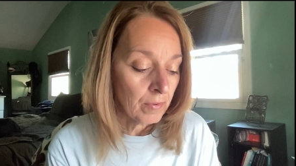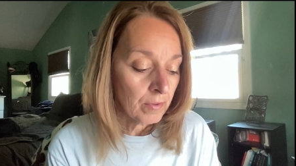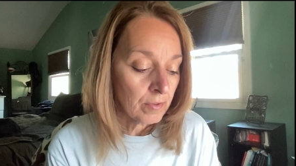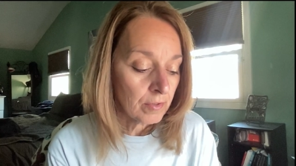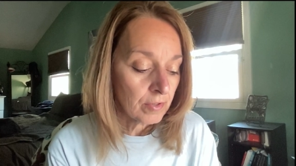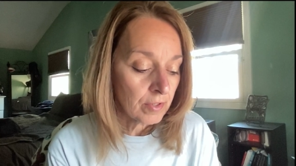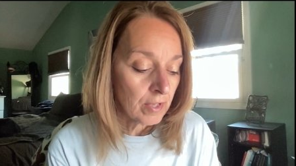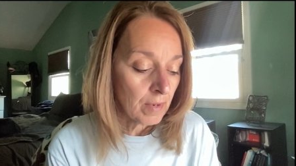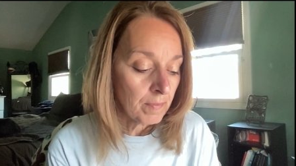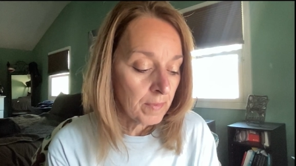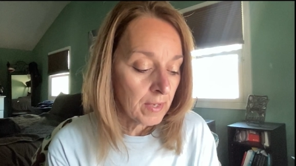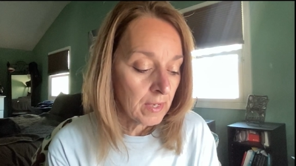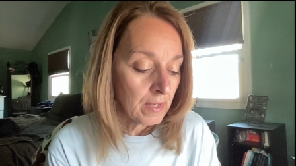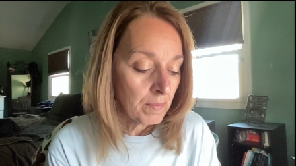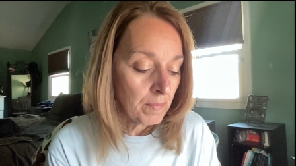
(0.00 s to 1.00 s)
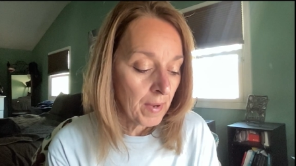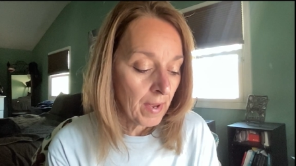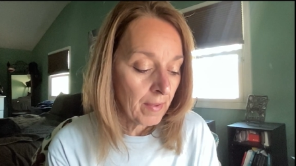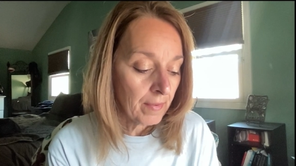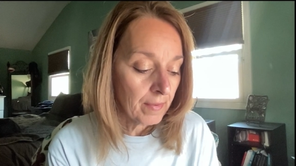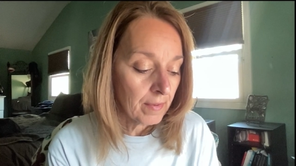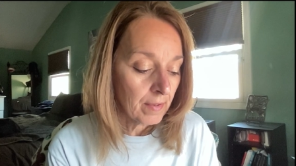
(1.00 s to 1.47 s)
There's something
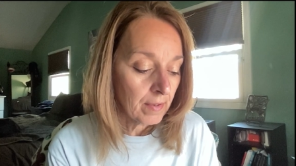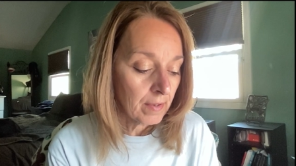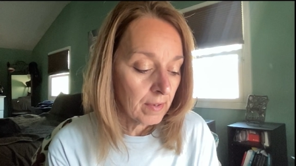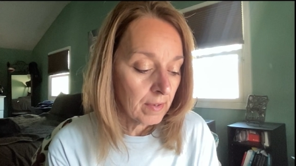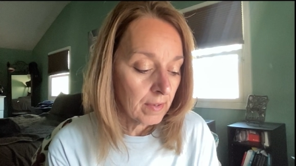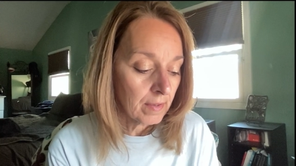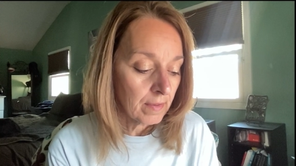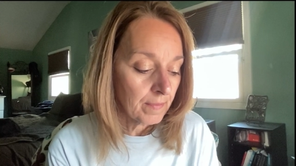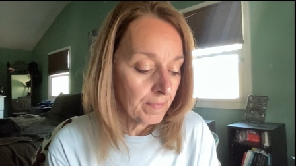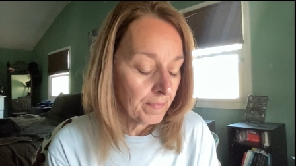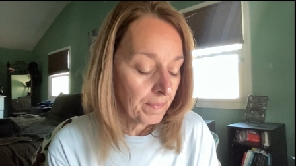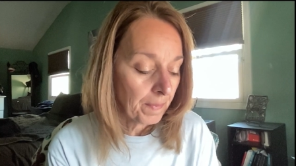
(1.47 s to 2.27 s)
about uh,